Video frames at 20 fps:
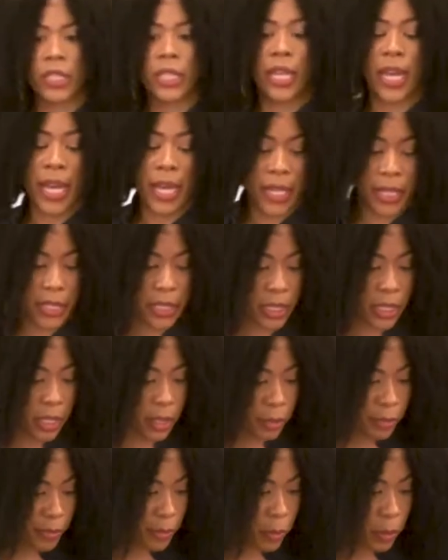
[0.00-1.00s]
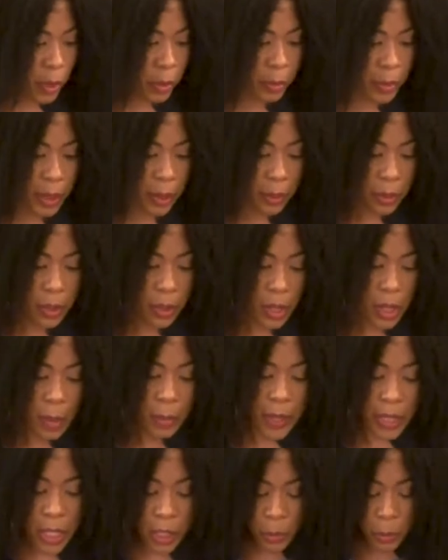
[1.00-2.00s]
to 18 for me.
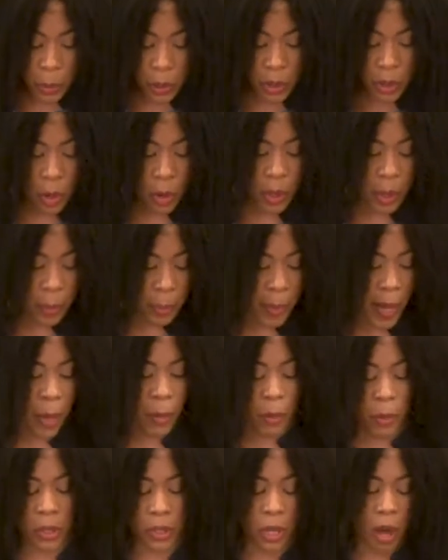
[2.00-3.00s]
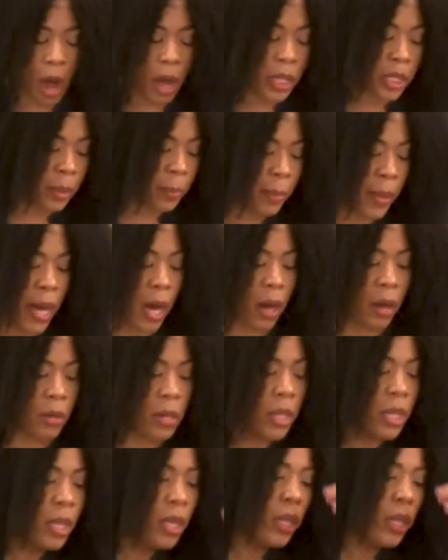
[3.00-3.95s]
Because we're going back, we were talking about,